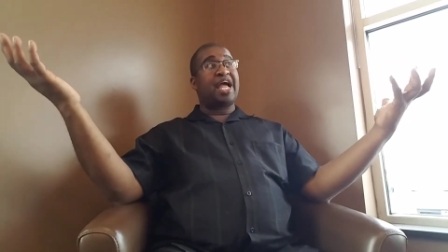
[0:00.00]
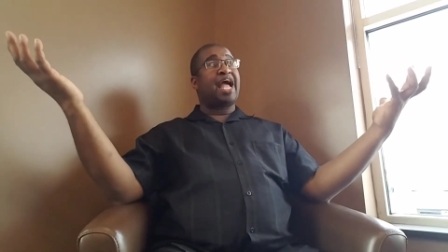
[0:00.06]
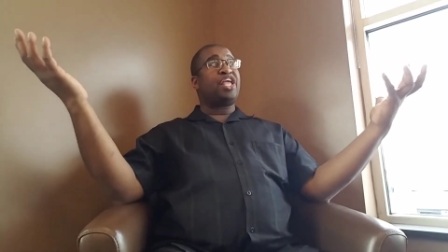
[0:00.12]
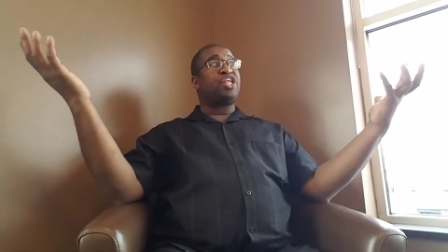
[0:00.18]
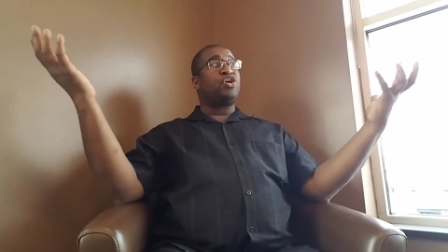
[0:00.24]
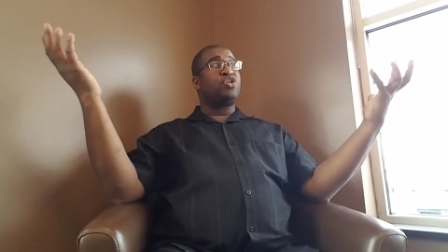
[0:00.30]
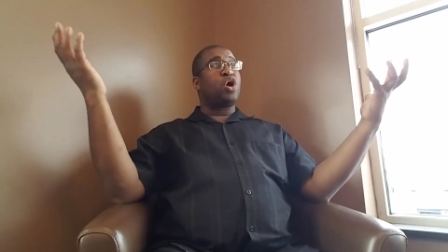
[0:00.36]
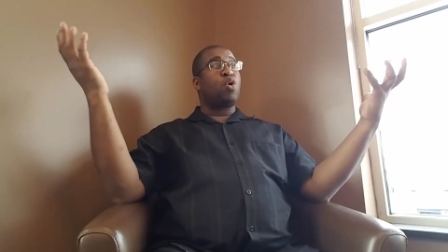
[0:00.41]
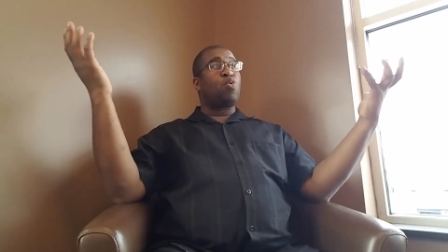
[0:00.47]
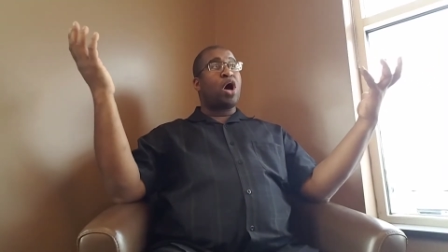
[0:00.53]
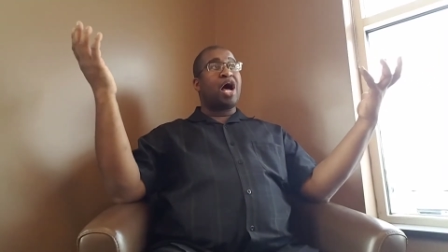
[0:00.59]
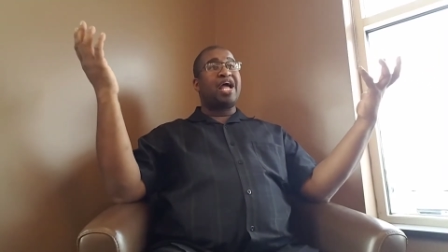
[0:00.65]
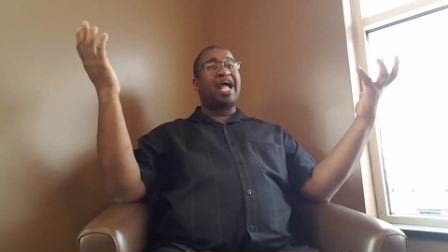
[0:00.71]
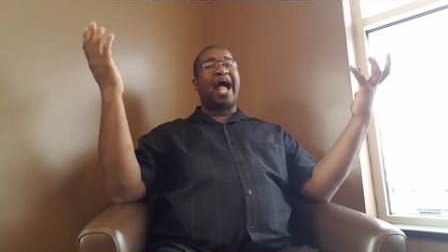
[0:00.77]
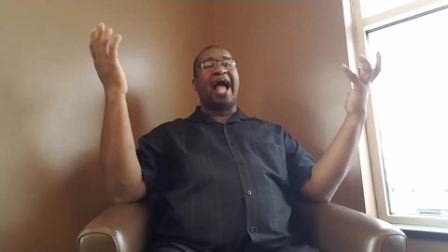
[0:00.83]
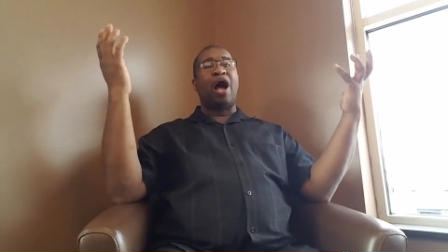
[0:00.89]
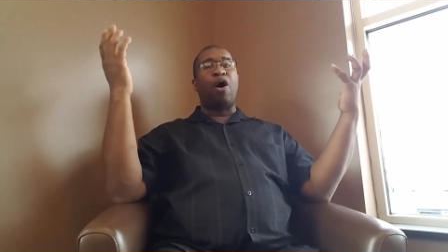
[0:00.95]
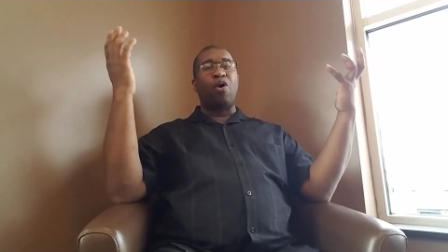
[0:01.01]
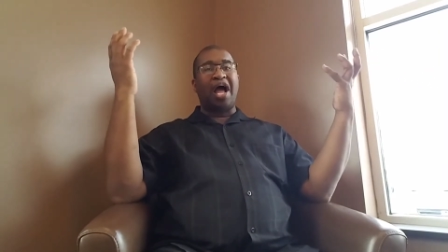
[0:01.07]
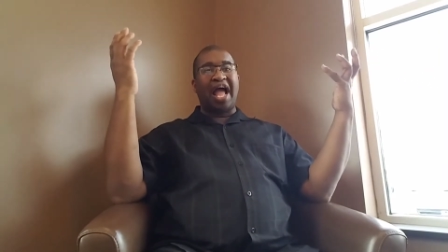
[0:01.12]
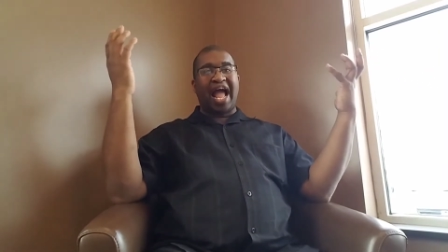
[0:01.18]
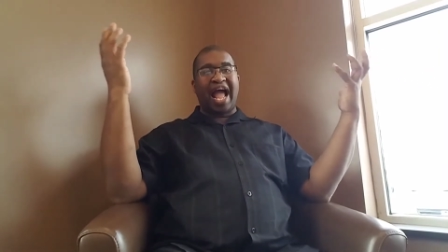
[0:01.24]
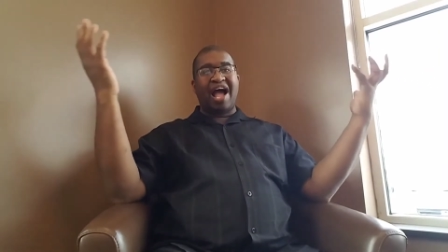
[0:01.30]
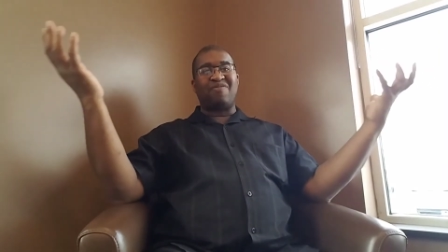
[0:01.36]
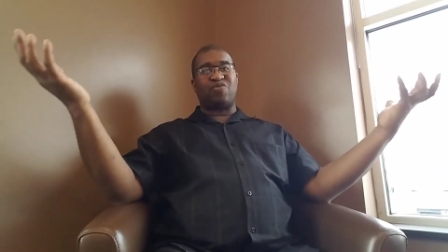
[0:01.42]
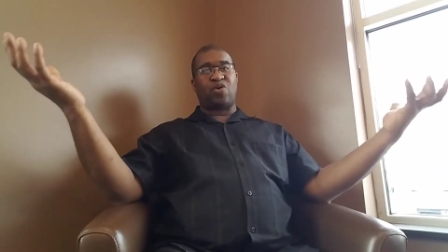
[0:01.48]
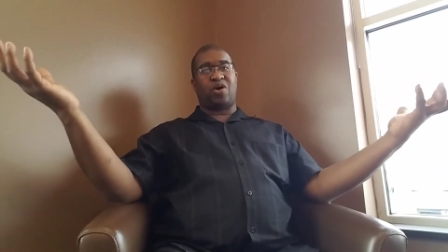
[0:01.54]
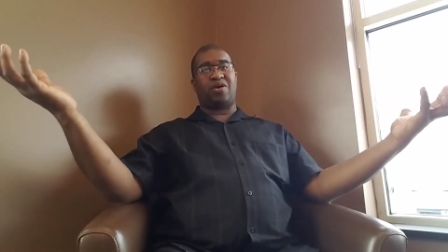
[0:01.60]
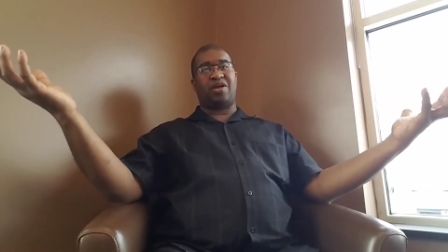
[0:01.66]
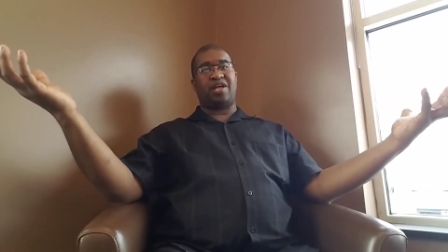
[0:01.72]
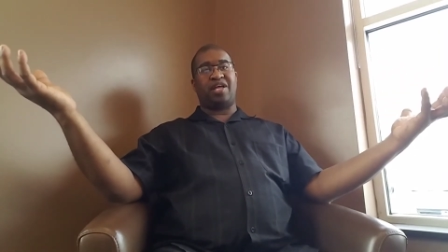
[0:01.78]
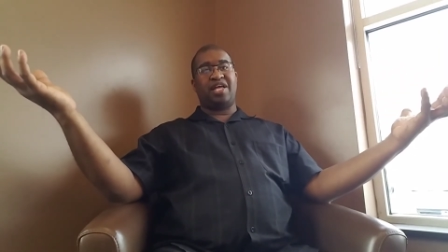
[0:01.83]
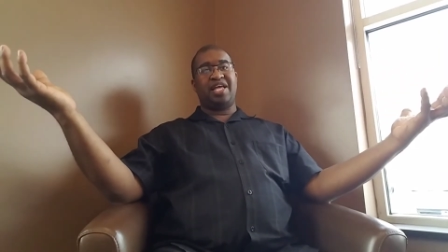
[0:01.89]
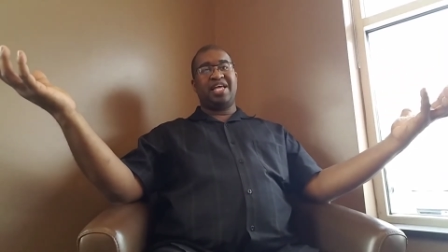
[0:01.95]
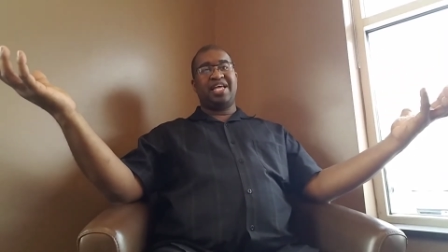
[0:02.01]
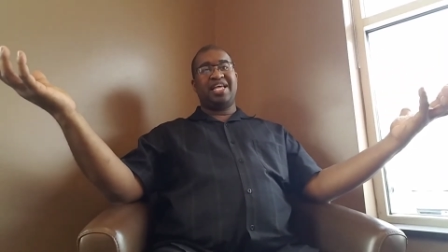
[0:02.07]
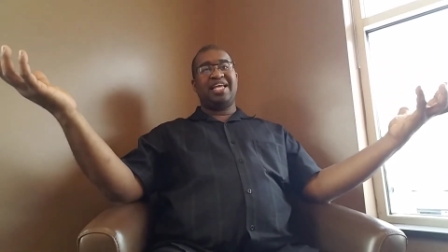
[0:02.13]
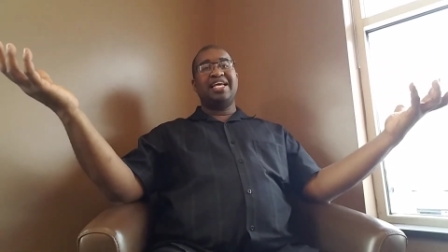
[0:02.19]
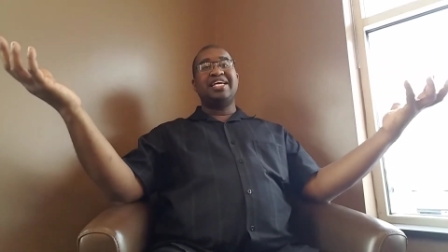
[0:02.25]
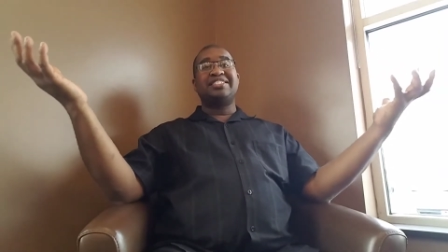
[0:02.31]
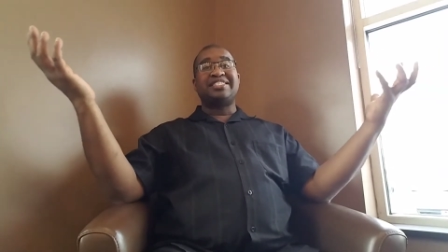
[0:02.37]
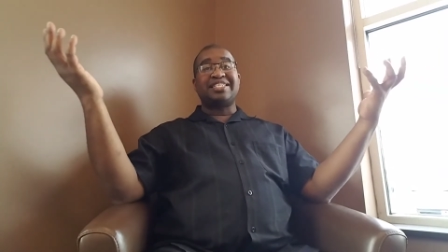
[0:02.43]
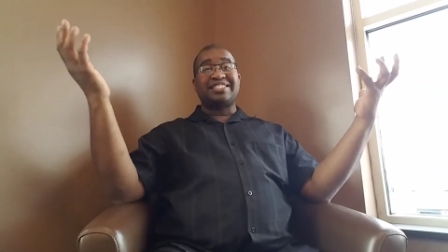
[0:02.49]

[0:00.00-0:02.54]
And you know why? However, it's